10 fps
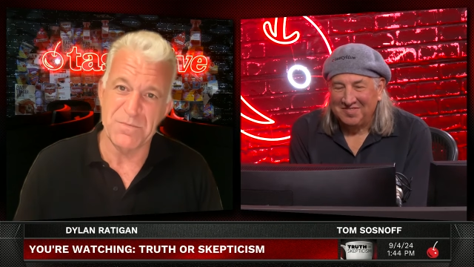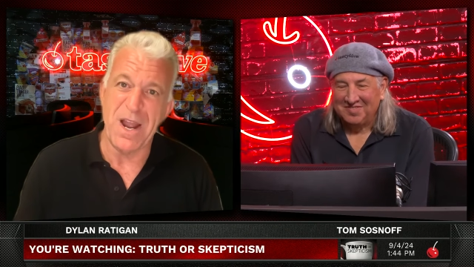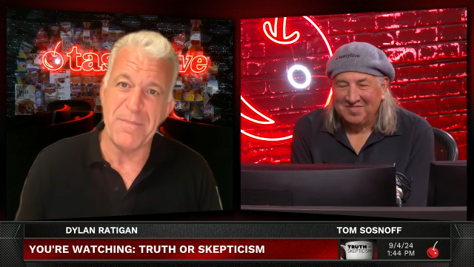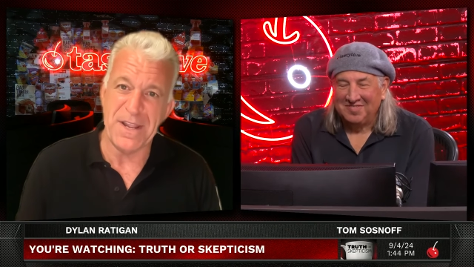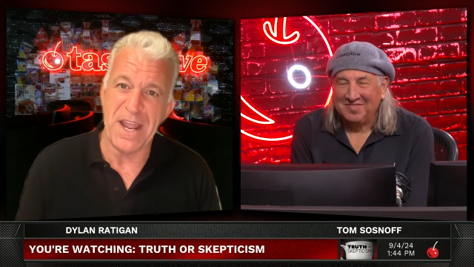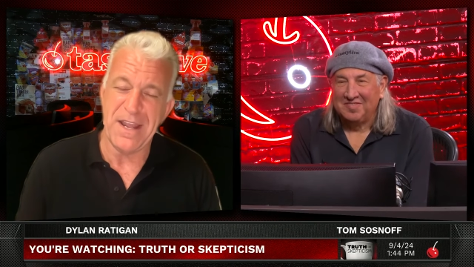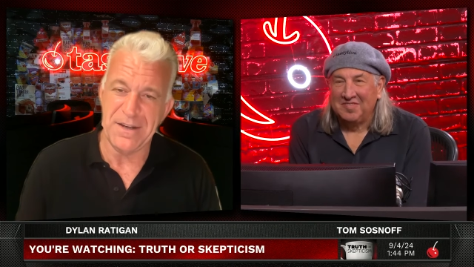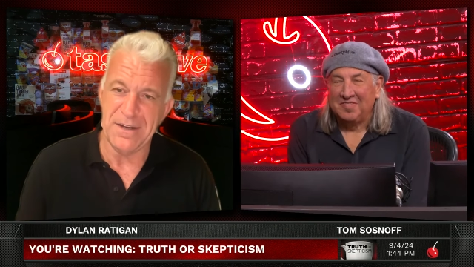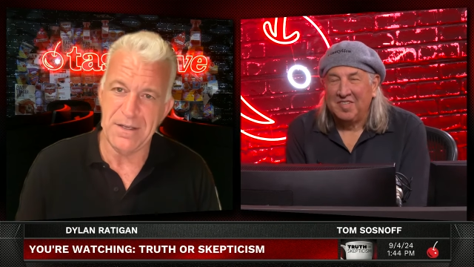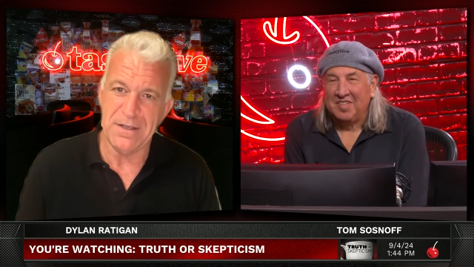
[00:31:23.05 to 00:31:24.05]
Speaker 1: is
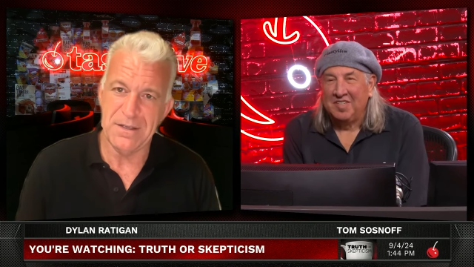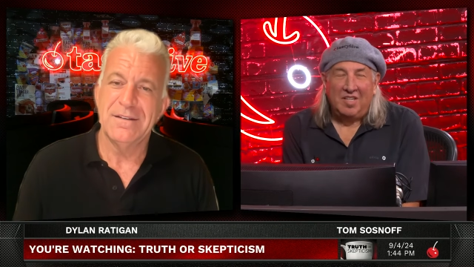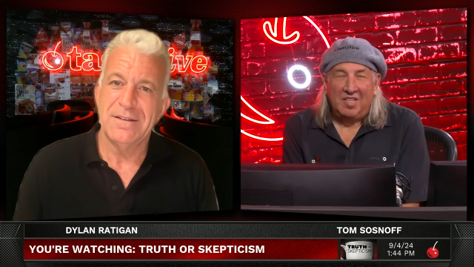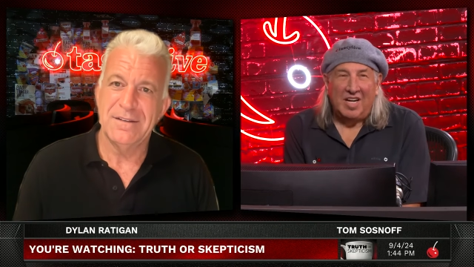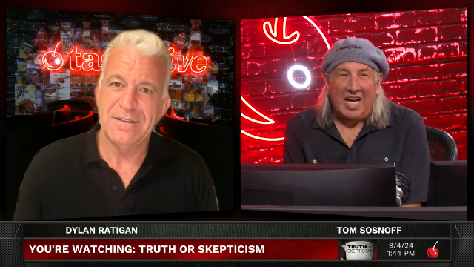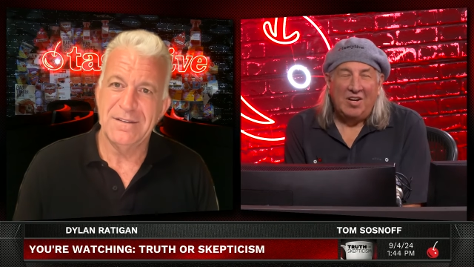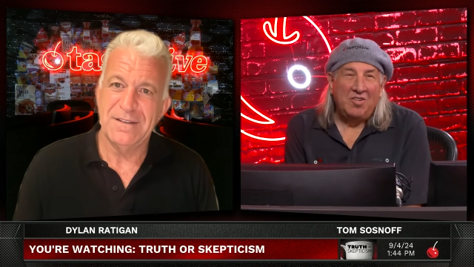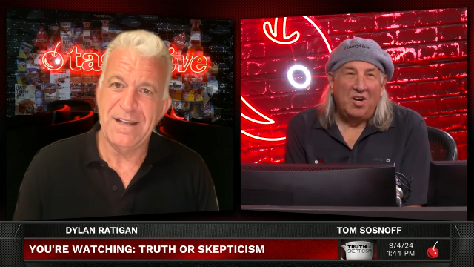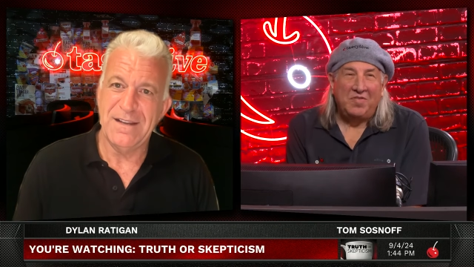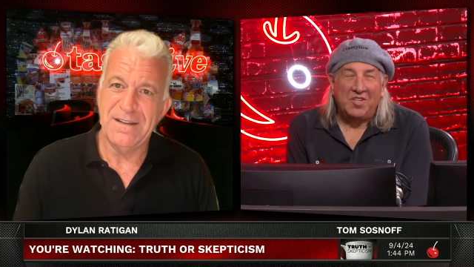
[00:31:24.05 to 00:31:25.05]
propaganda.
Speaker 2: I don't
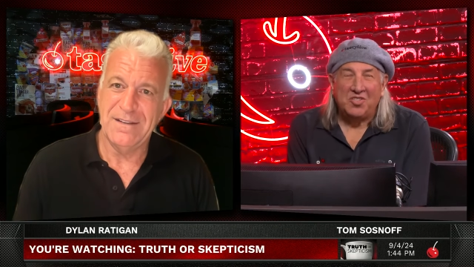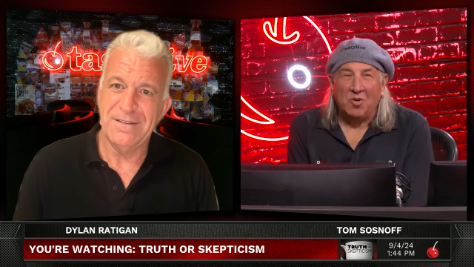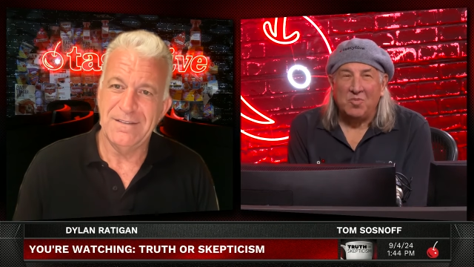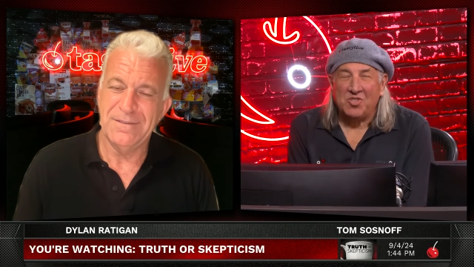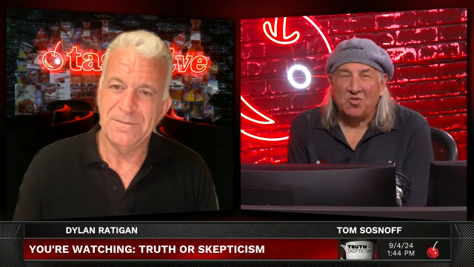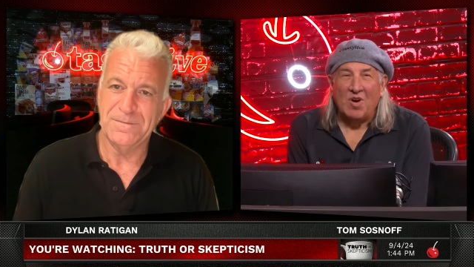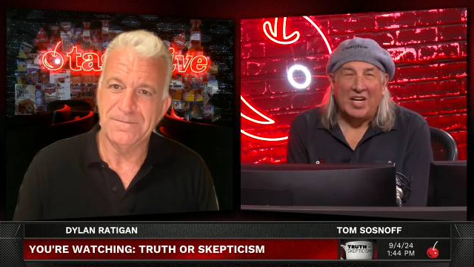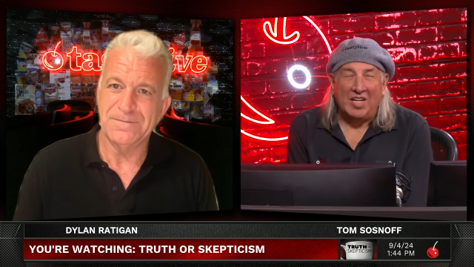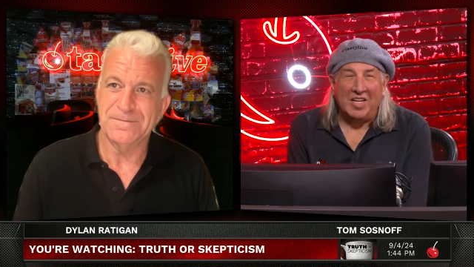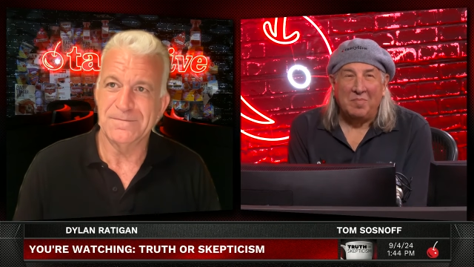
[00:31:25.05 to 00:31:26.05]
know if the term's
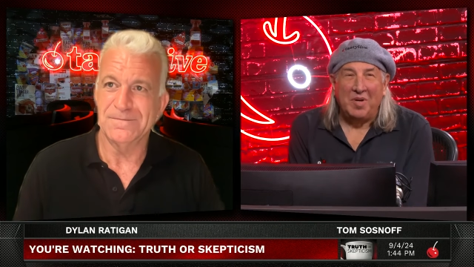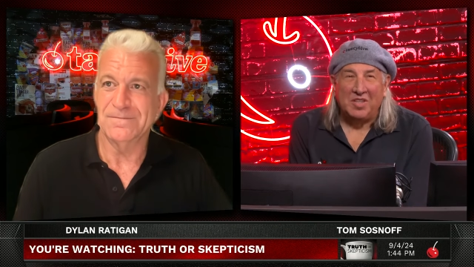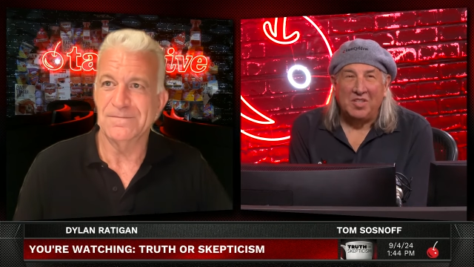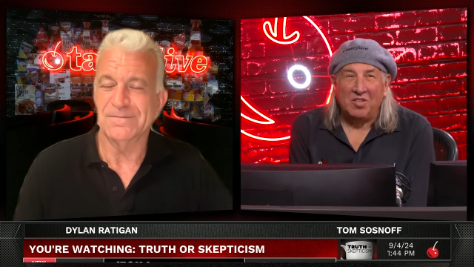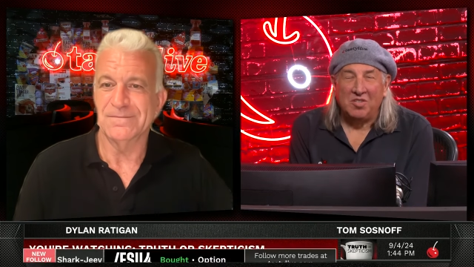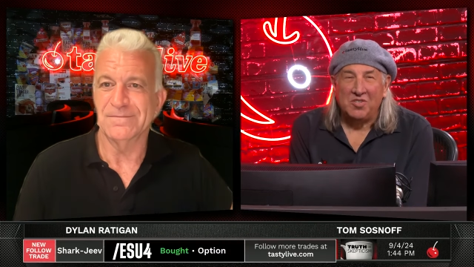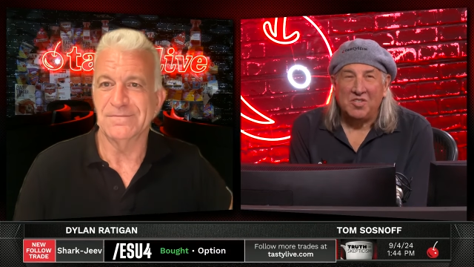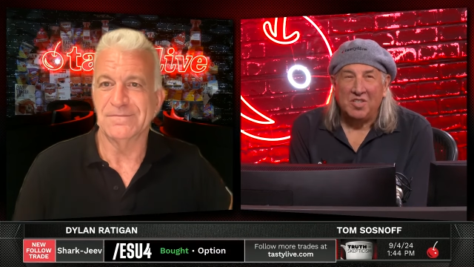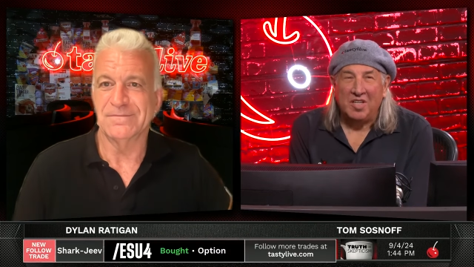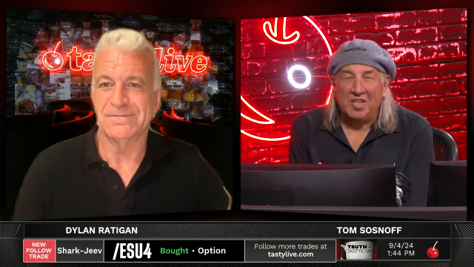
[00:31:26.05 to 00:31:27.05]
throttling, but there's
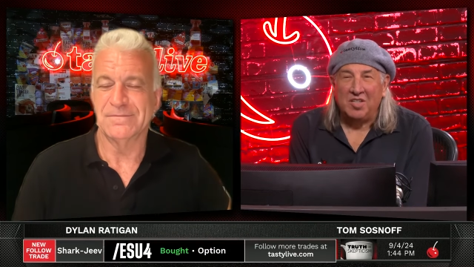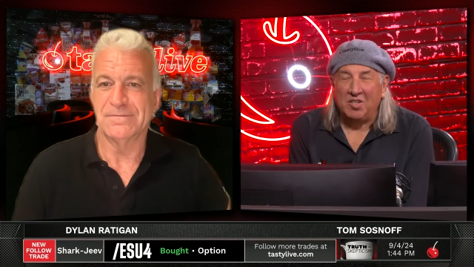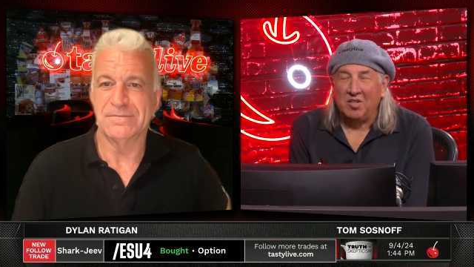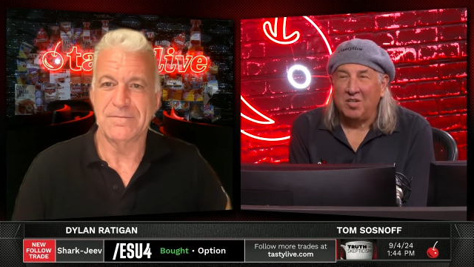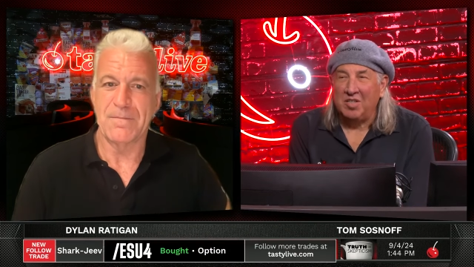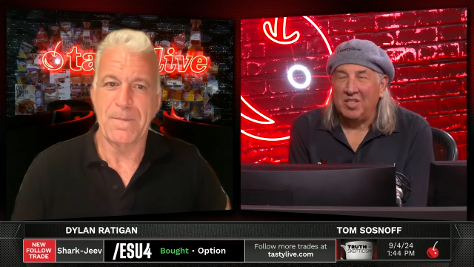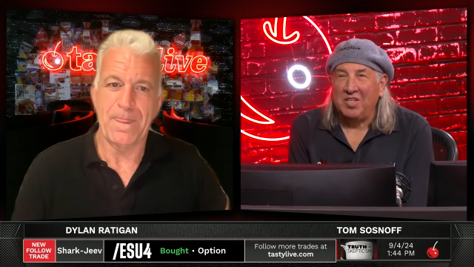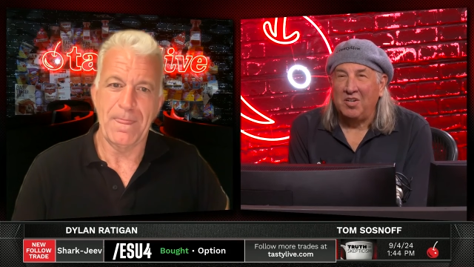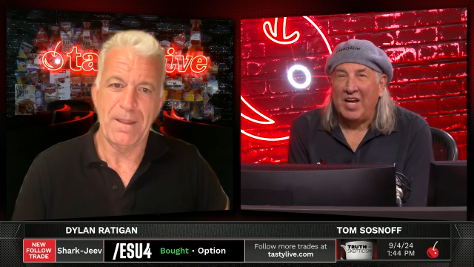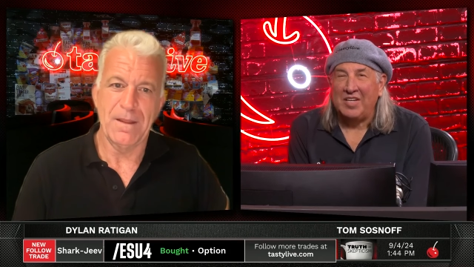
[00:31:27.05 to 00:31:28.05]
there
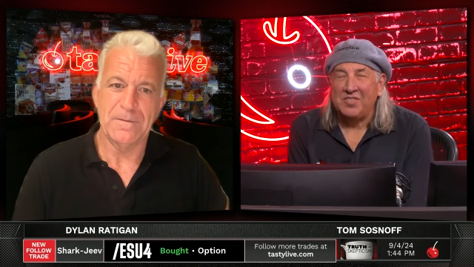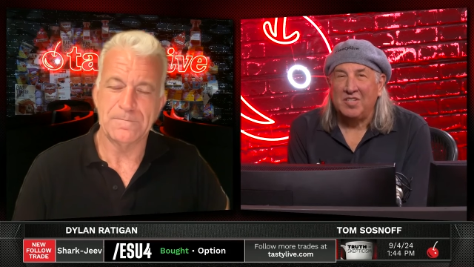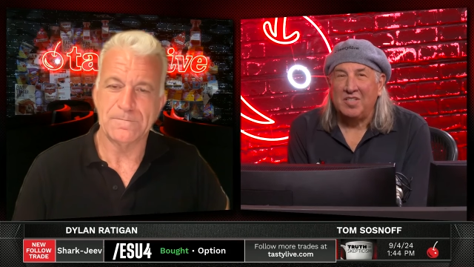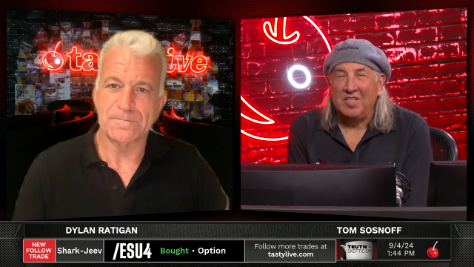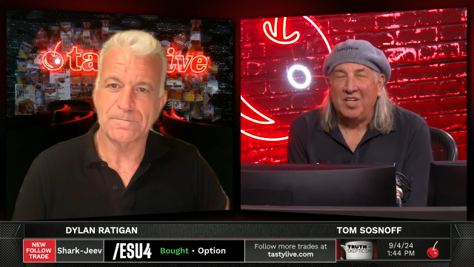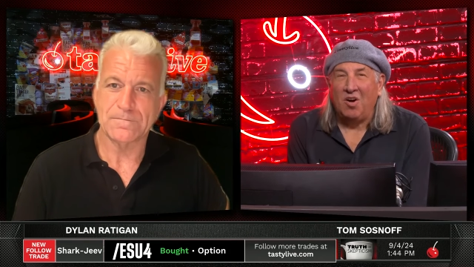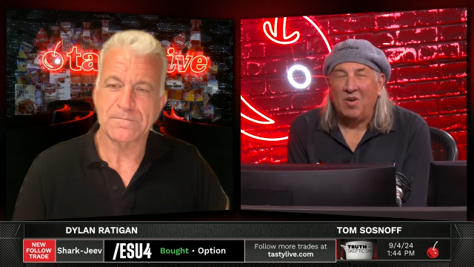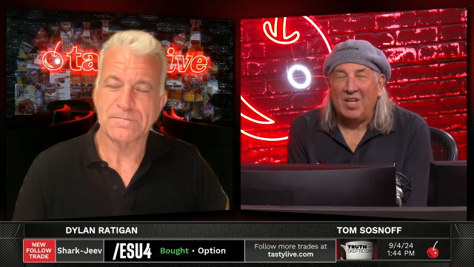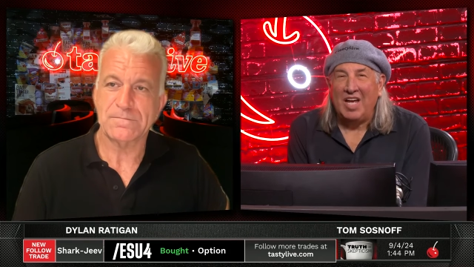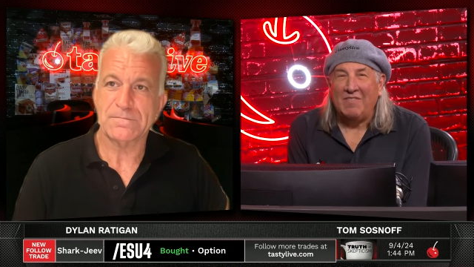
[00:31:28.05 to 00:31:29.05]
there has, you know,
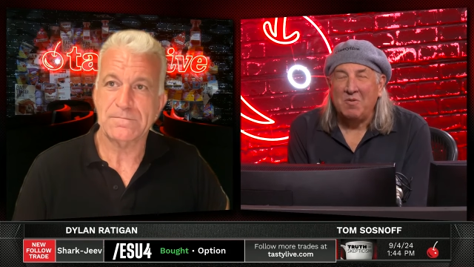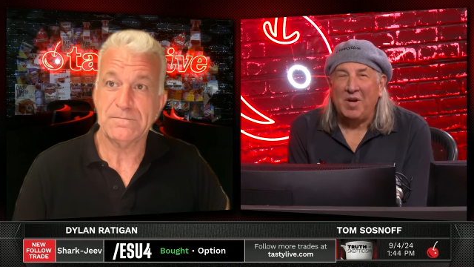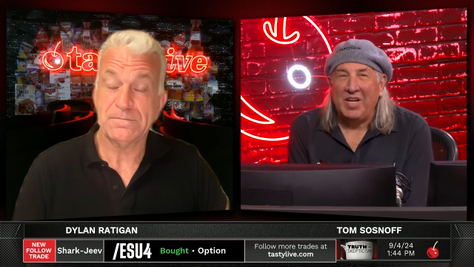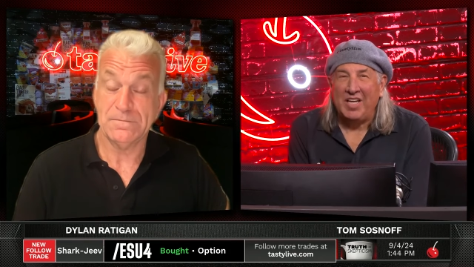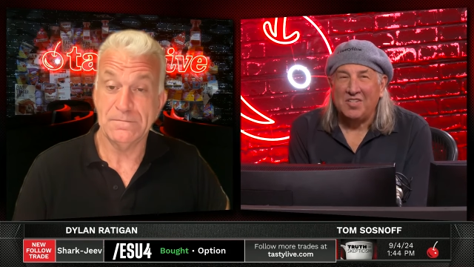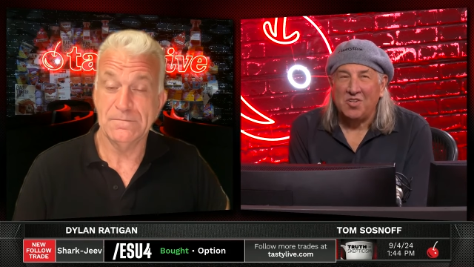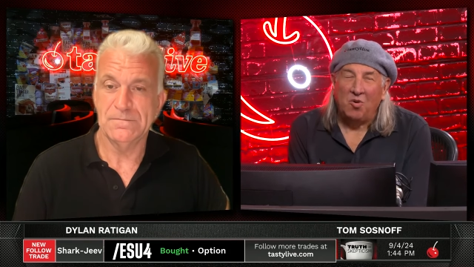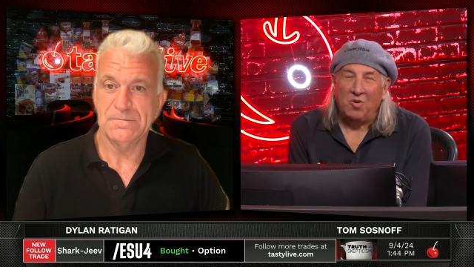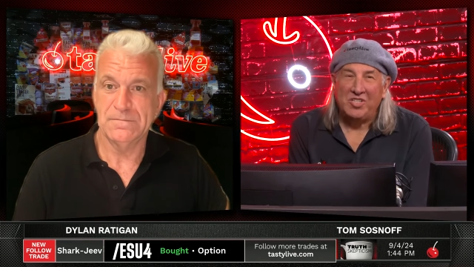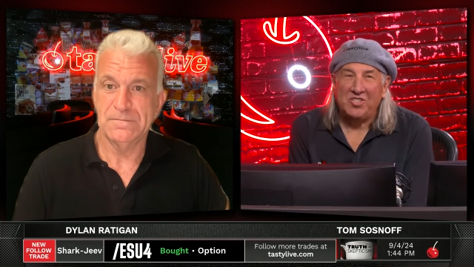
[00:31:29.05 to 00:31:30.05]
everybody has always